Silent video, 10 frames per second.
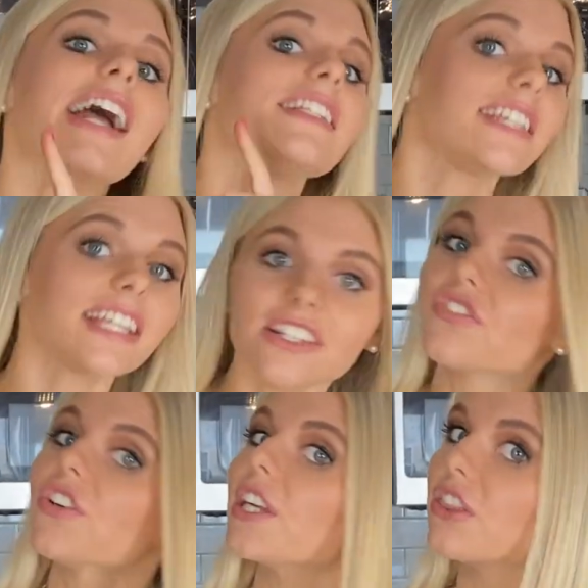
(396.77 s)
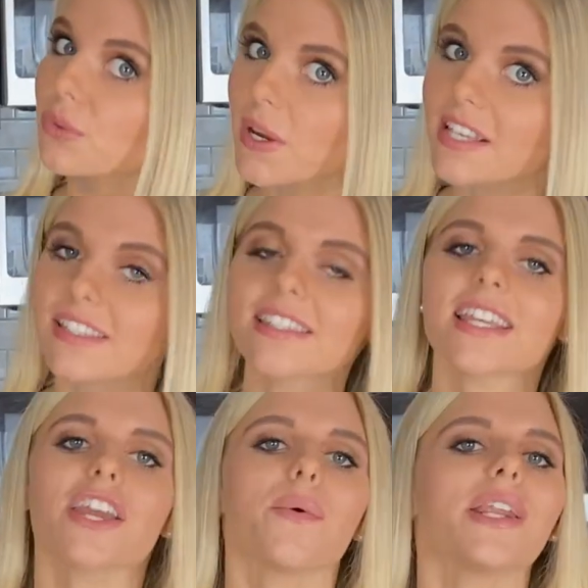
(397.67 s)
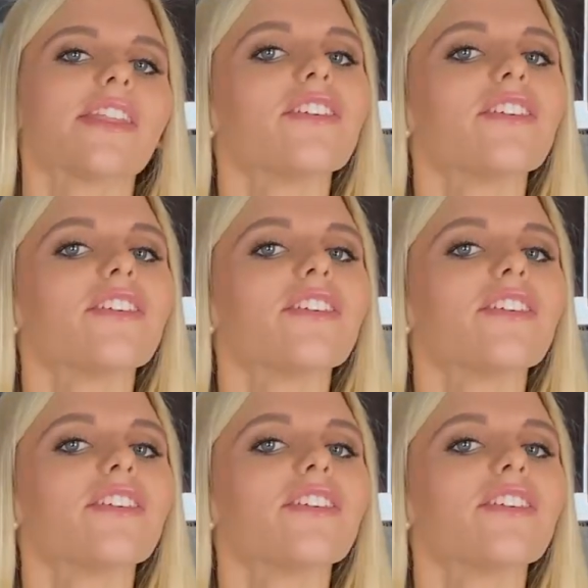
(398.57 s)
I didn't forget the raisins. They go in at